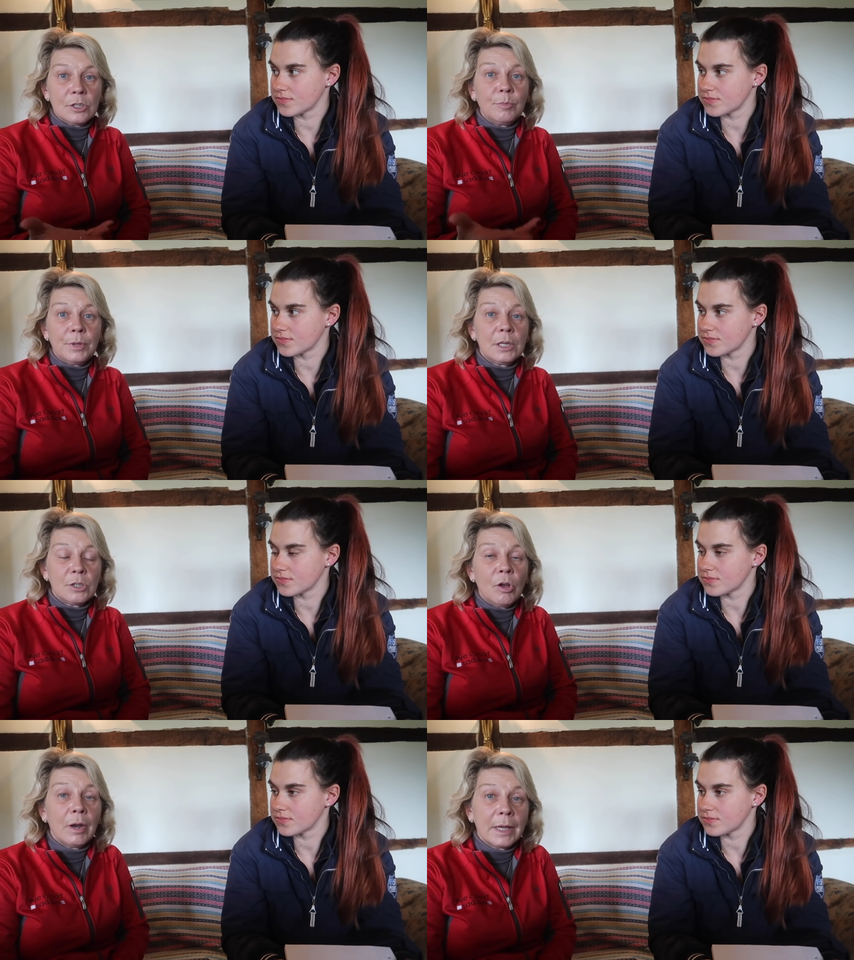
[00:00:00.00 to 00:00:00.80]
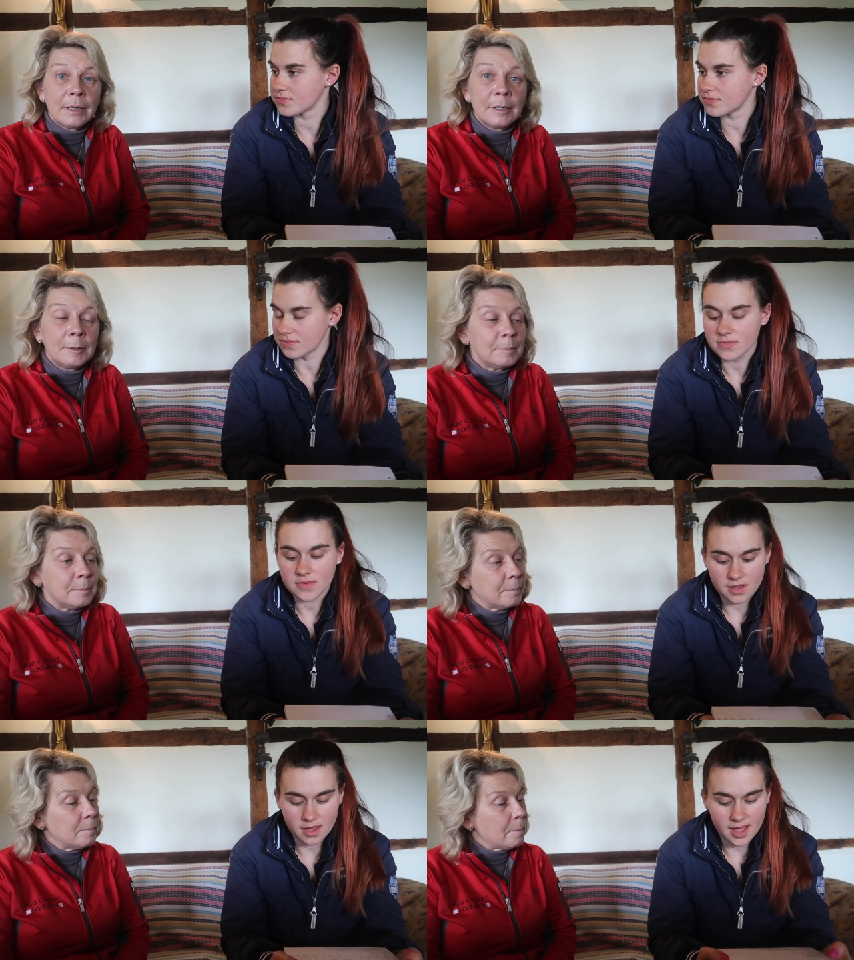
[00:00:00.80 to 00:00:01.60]
Speaker 1: something solid
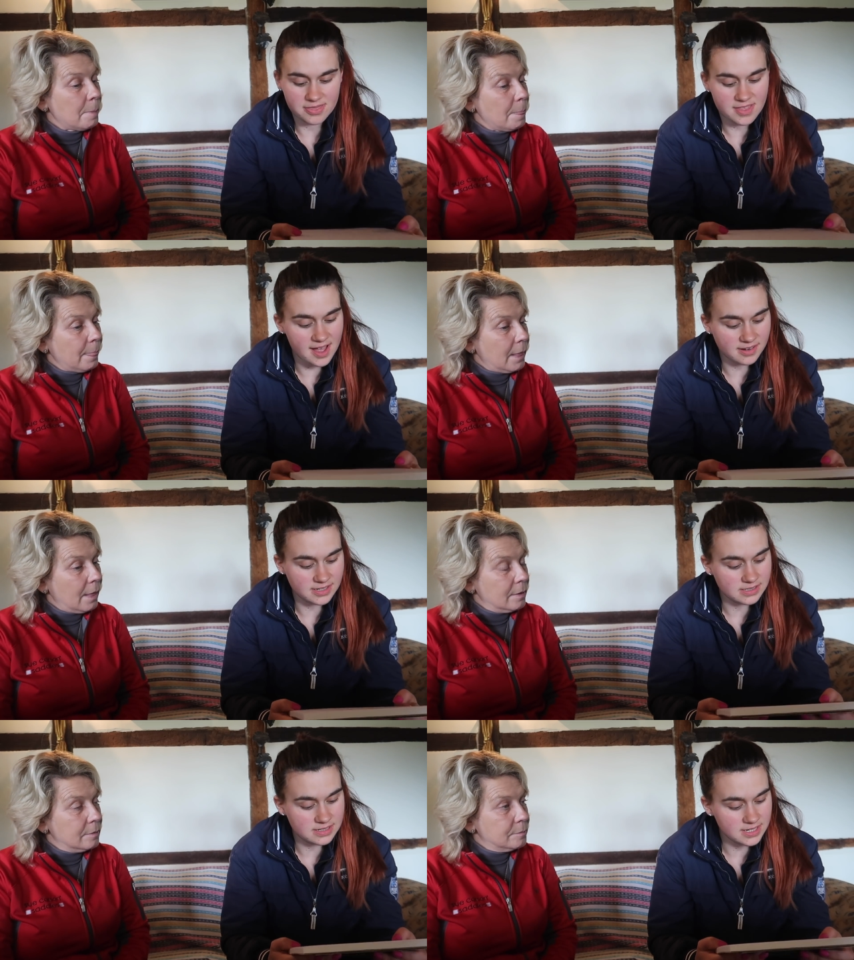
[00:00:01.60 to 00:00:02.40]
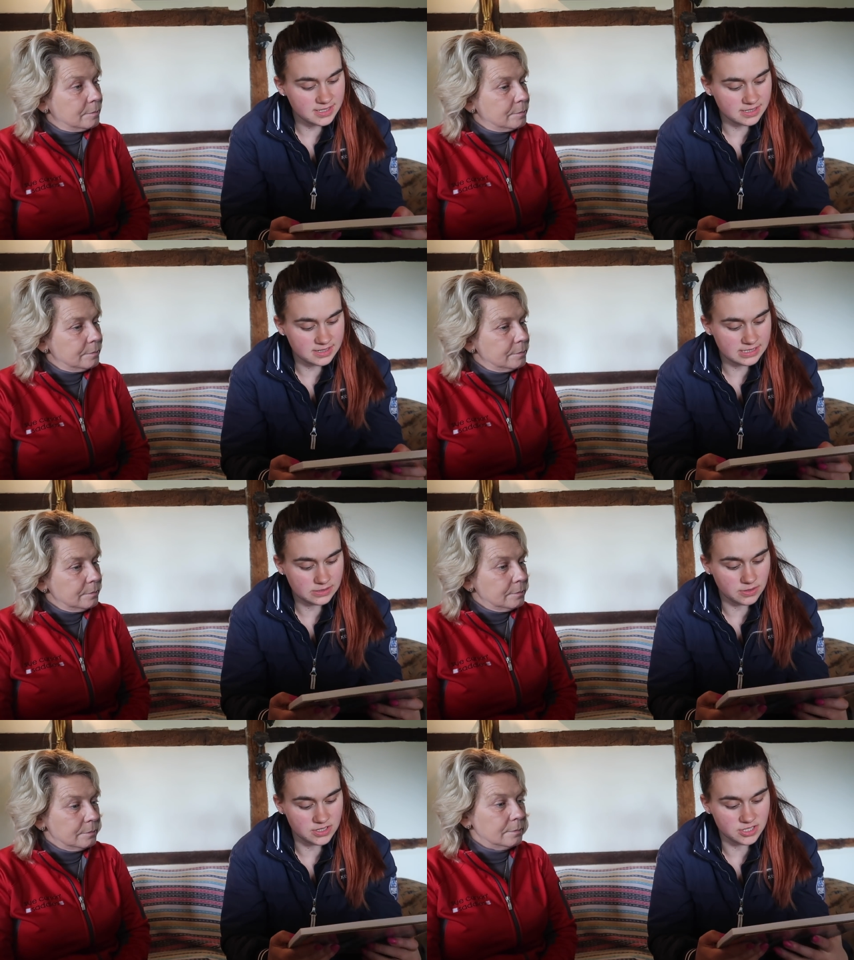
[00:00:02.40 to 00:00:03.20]
Speaker 2: and that leads nicely into
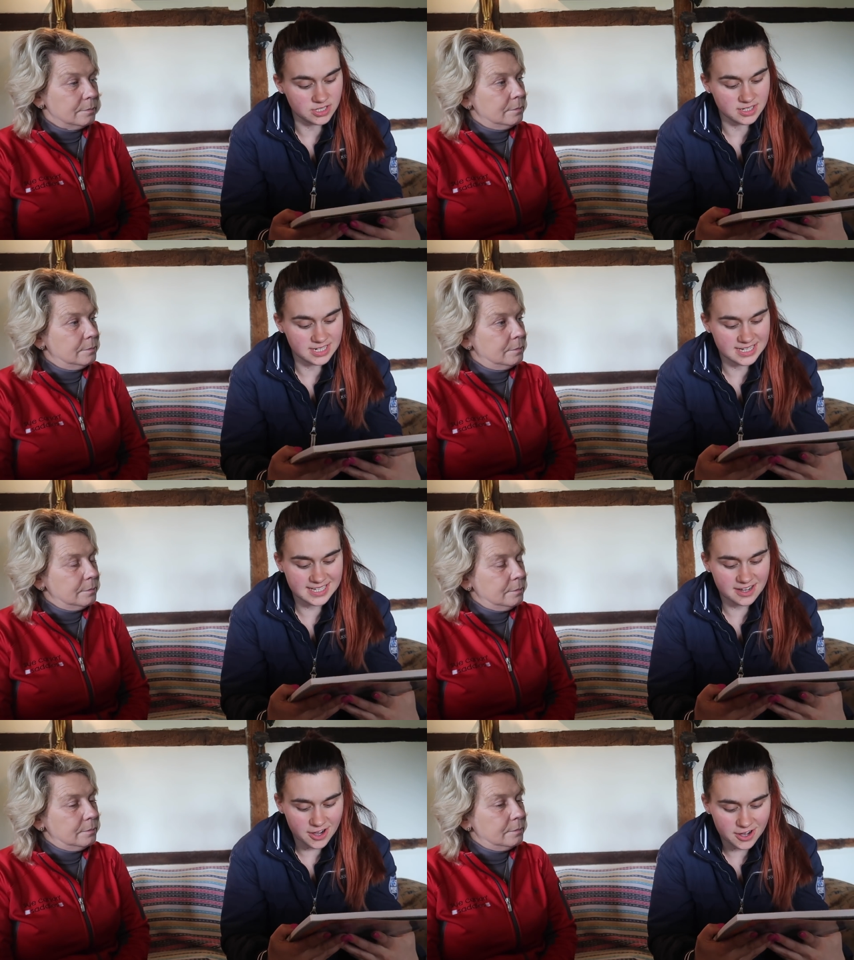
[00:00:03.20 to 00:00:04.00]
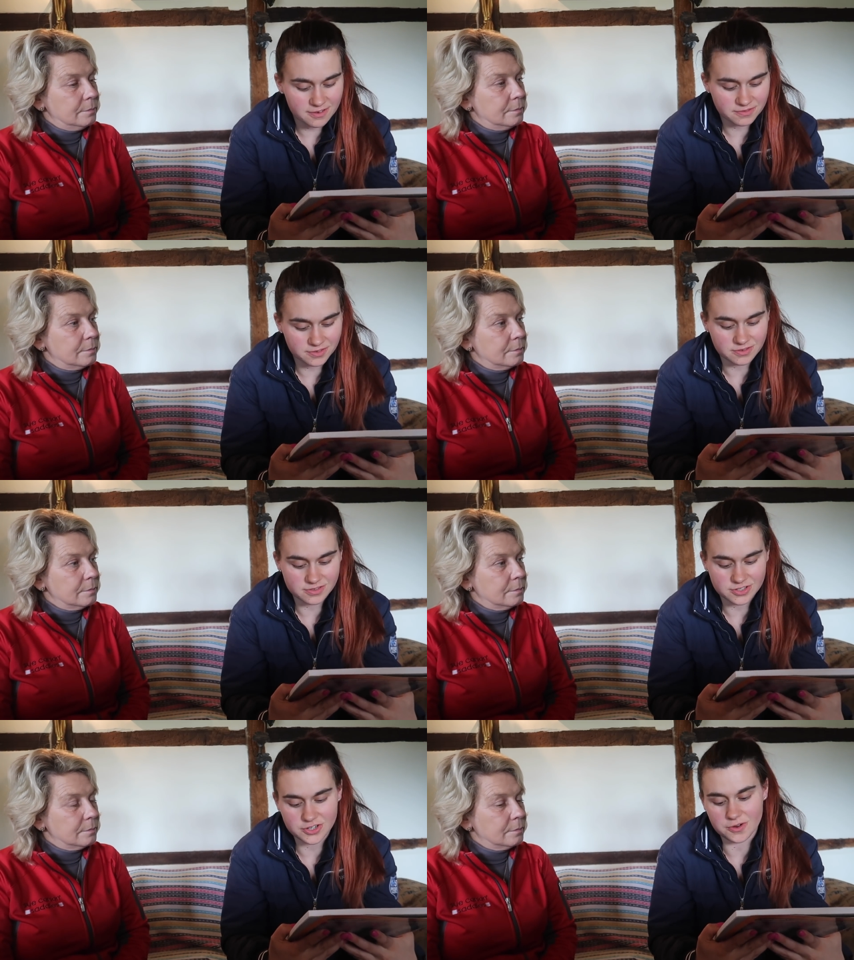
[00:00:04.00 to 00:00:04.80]
this question is it
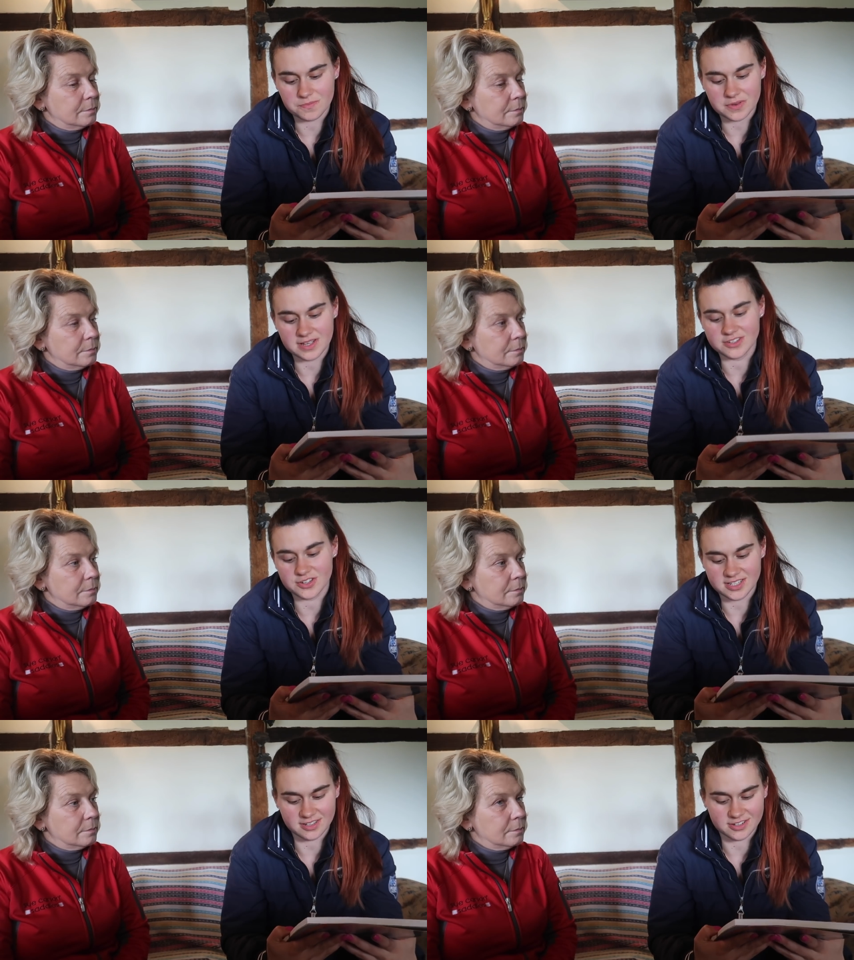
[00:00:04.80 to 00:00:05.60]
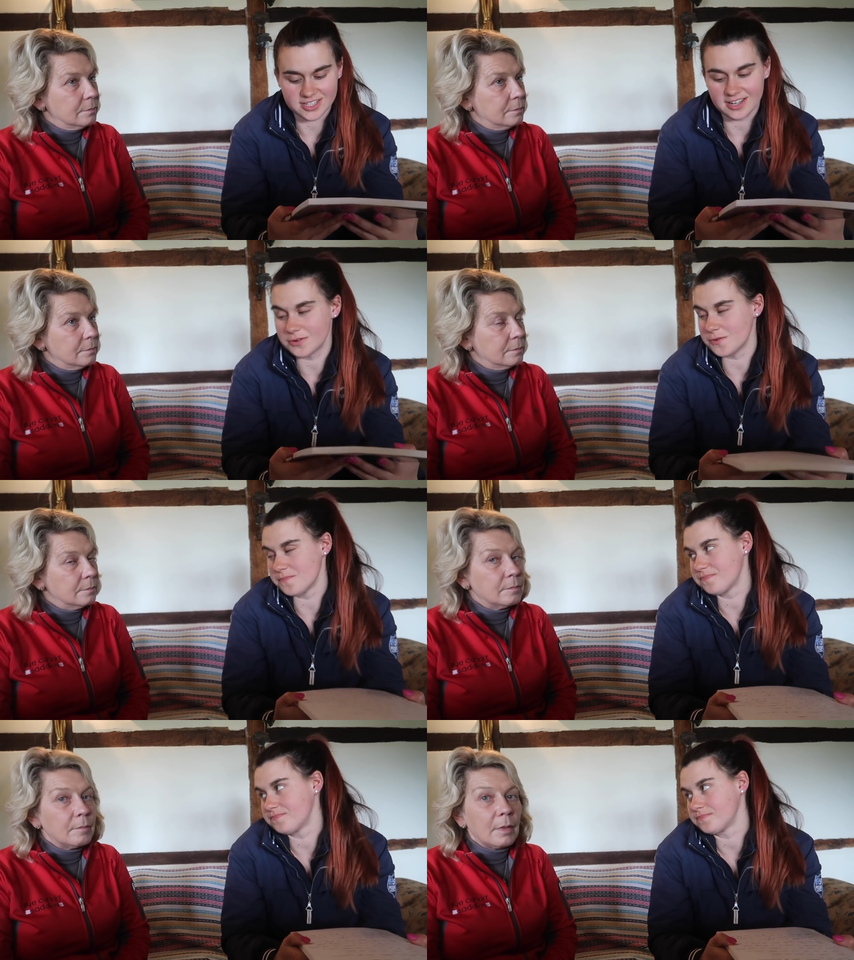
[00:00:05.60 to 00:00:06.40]
harmful to jump in a dressage saddle
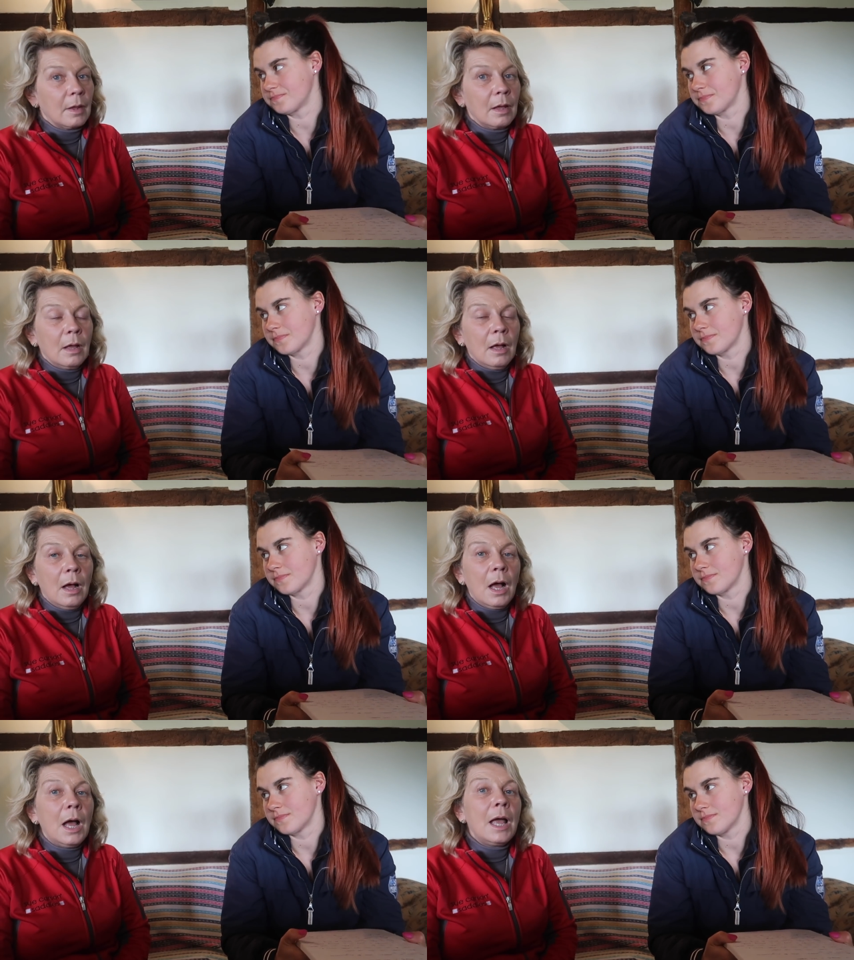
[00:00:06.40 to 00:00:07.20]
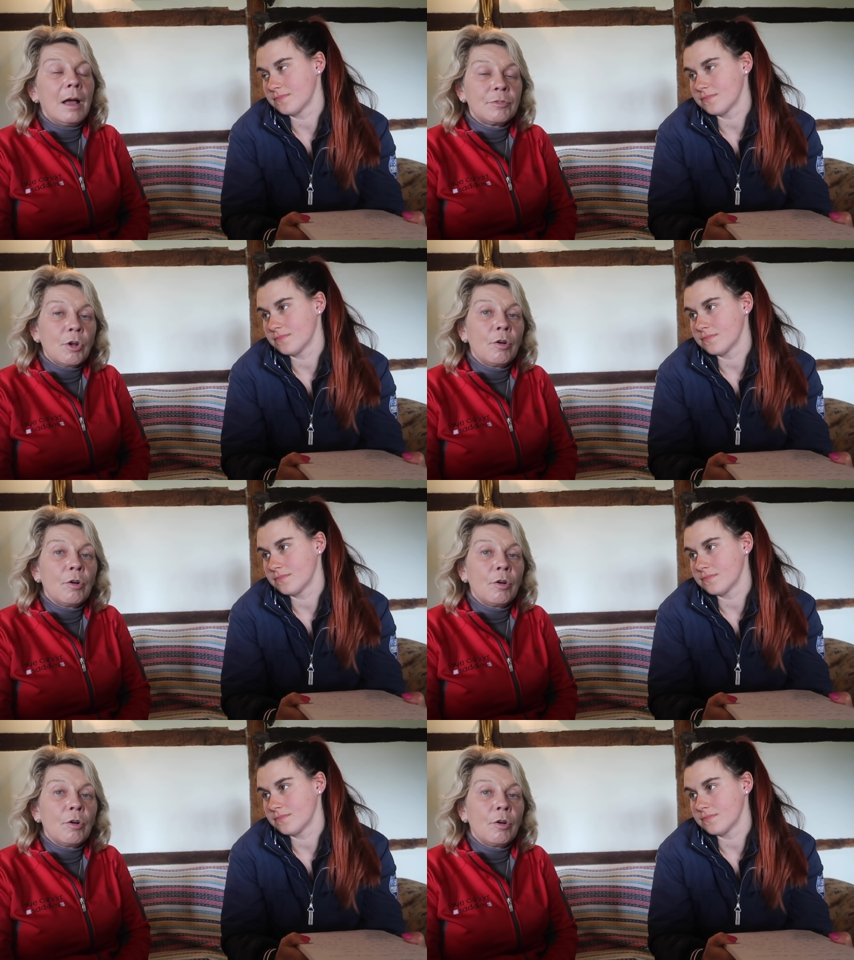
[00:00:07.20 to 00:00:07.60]
Speaker 1: I have